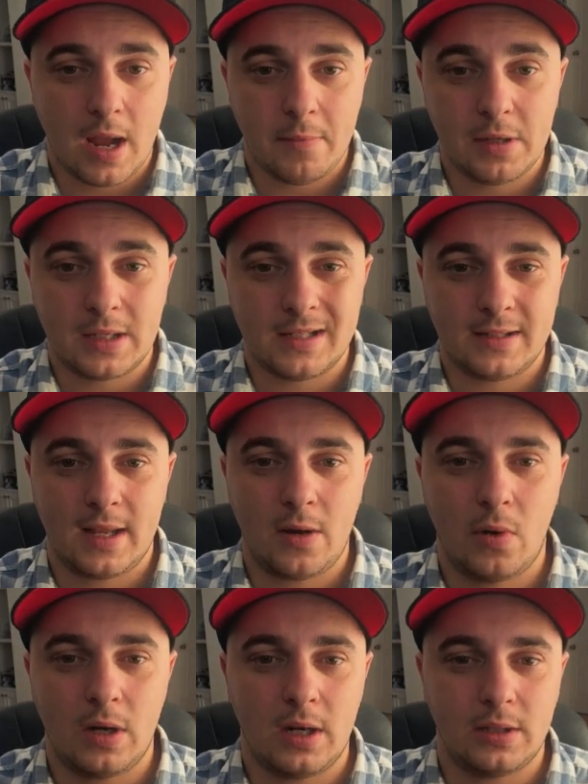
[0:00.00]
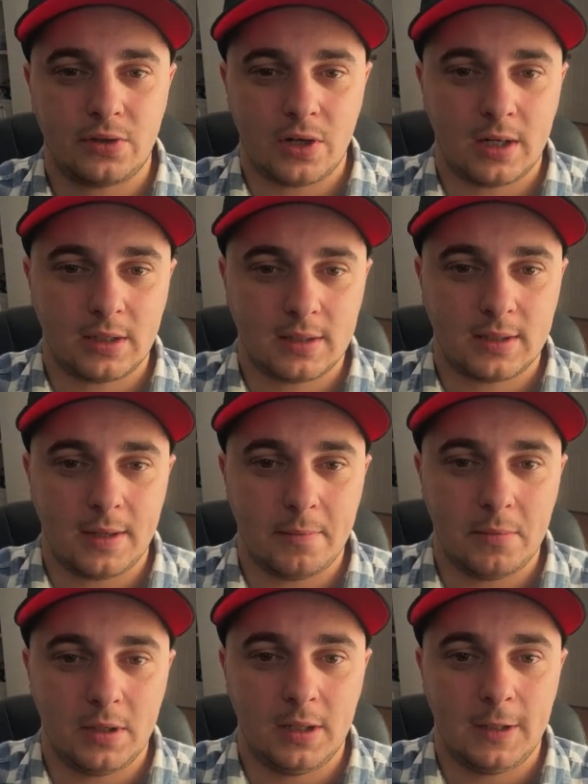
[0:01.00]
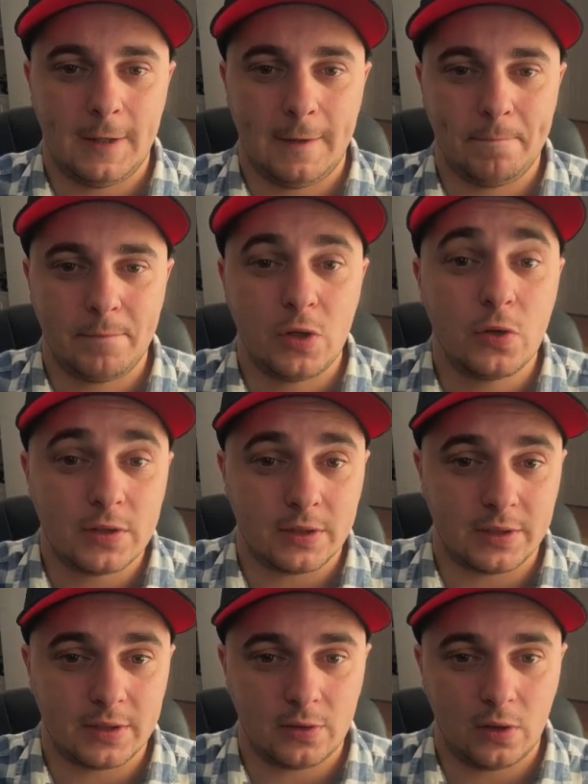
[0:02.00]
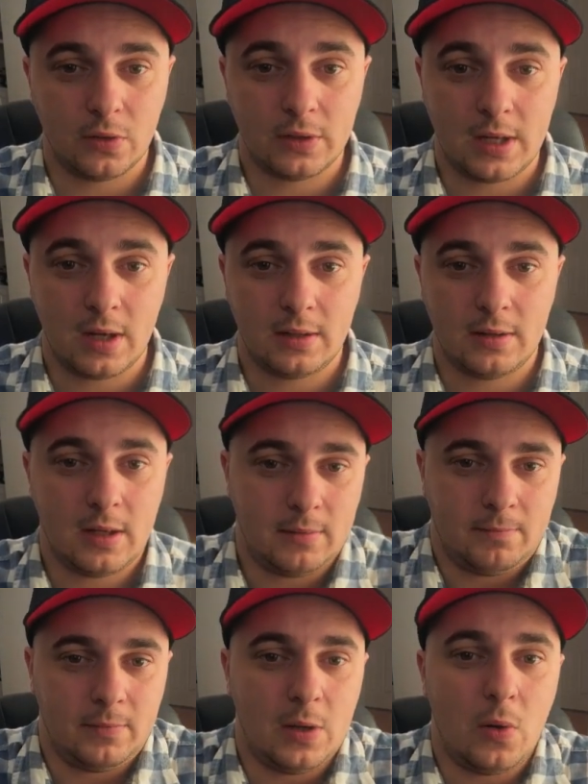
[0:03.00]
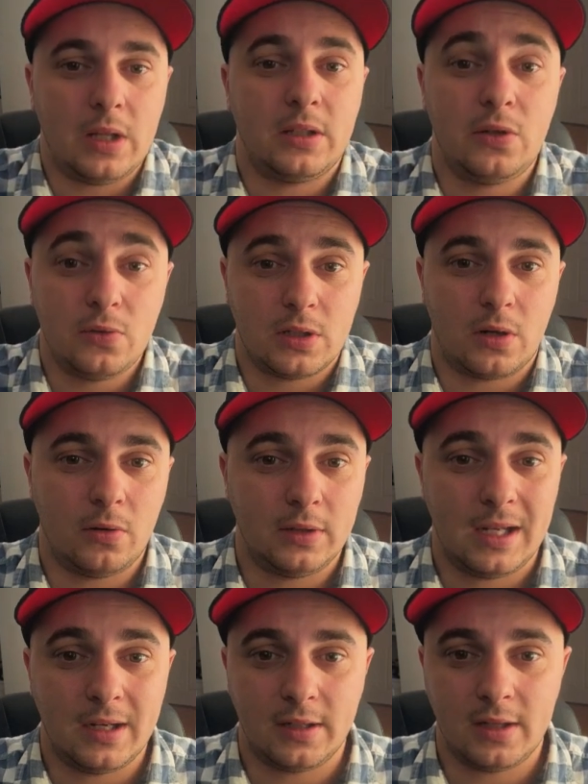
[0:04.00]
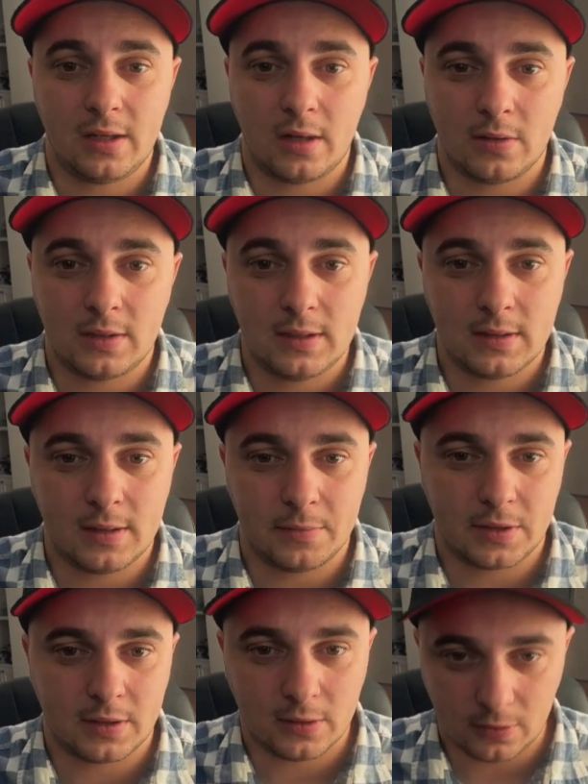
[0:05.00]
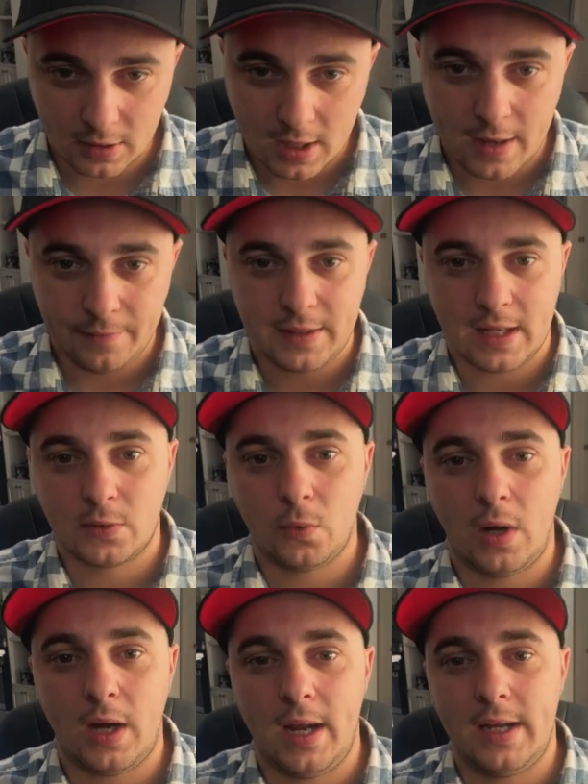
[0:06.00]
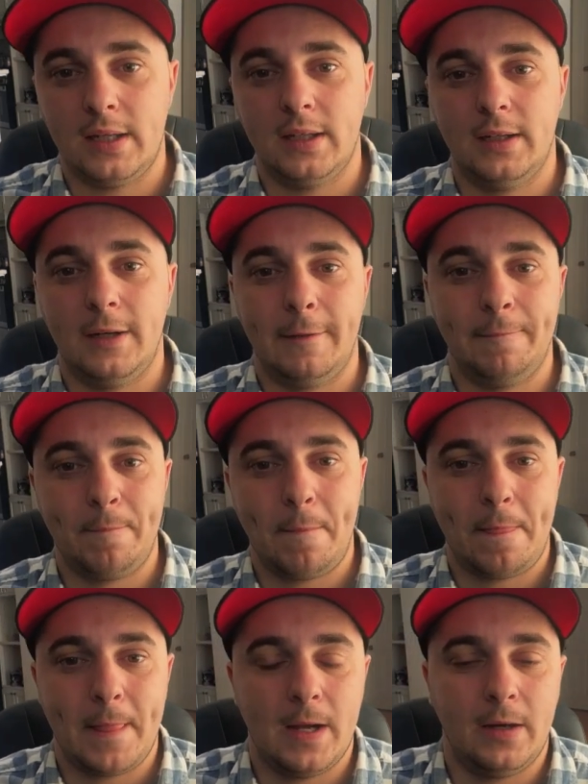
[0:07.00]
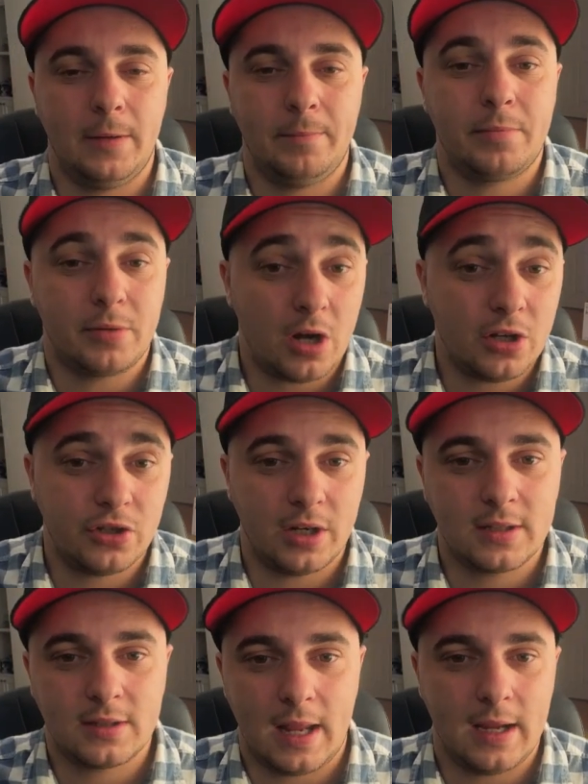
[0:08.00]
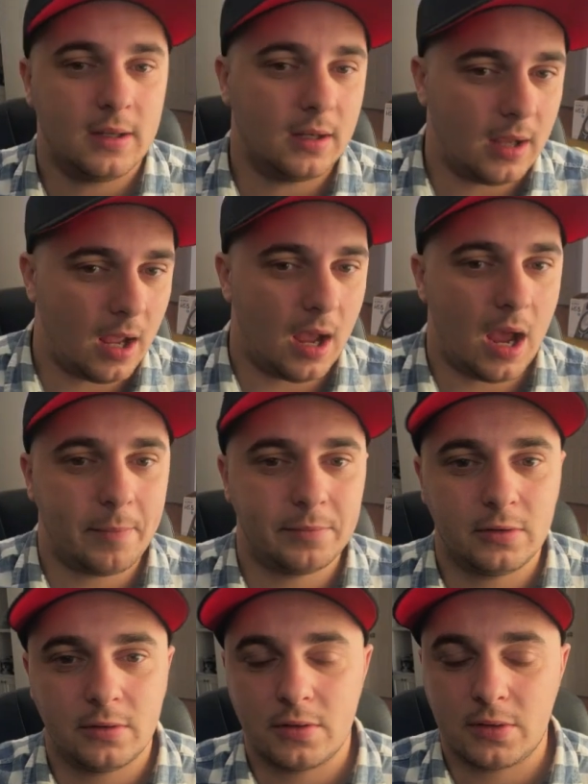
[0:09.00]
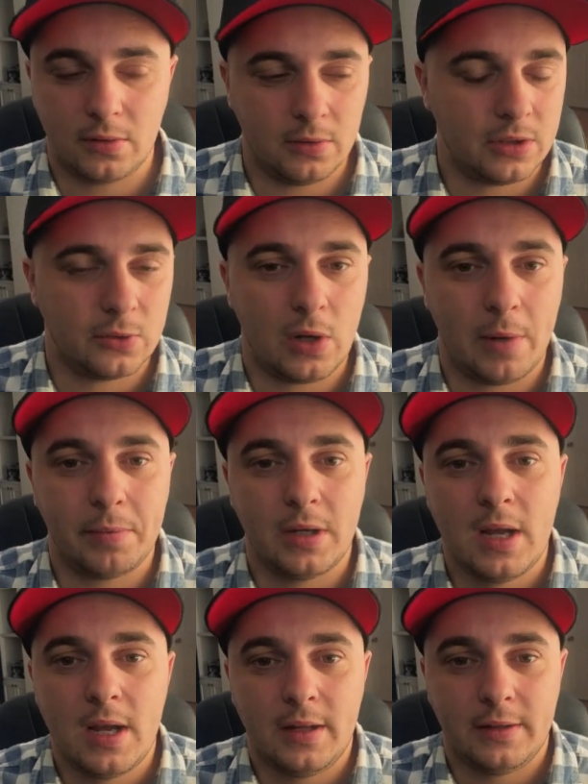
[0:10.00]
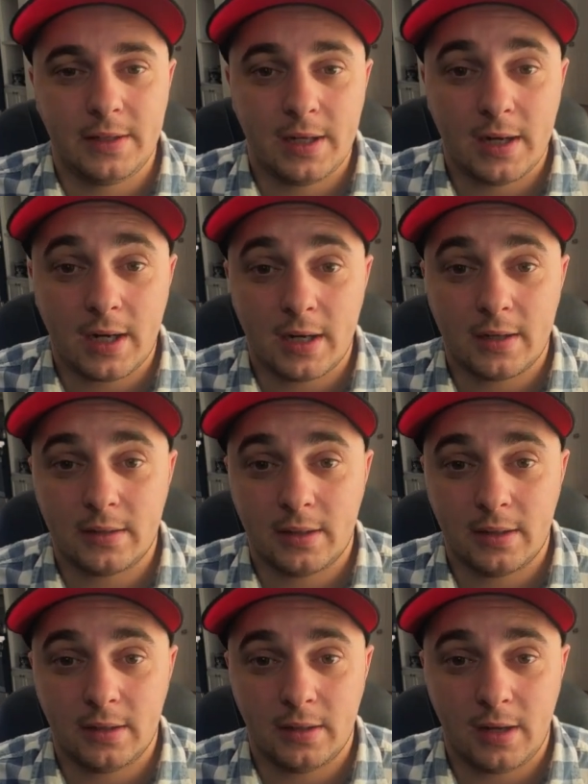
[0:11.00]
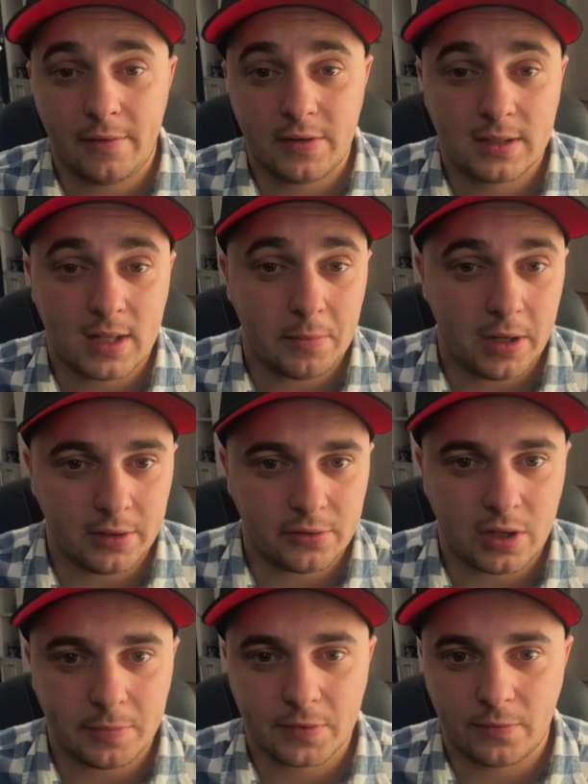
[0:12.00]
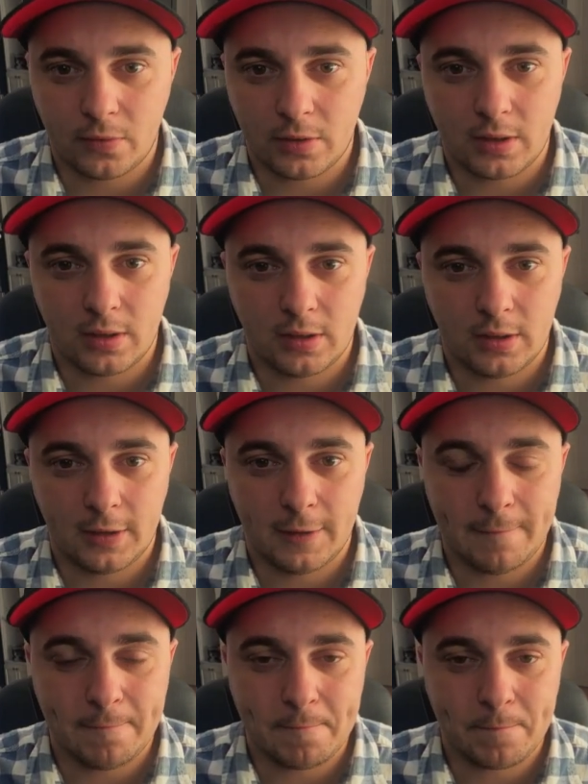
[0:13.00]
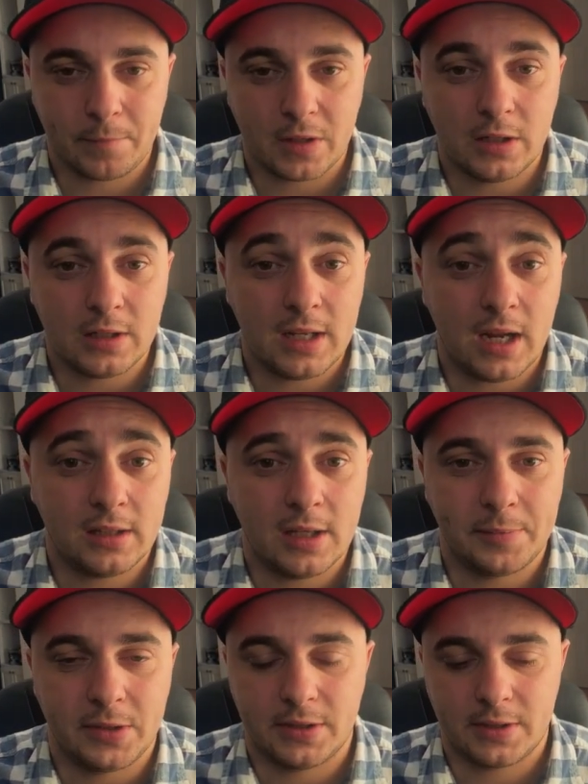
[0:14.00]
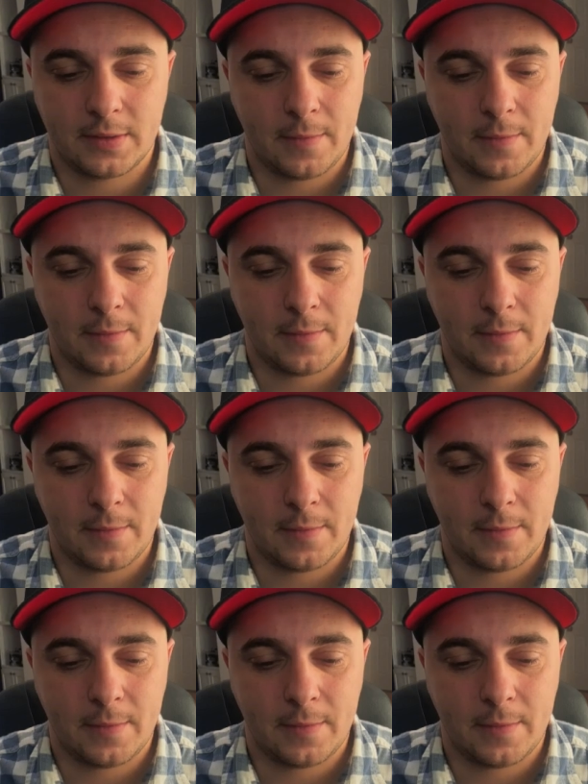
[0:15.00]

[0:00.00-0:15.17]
because they want to attract some users. You know, they want user on their ecosystem. So that's why projects like Aptos, Uniswap, they are having some airdrops for early adopters.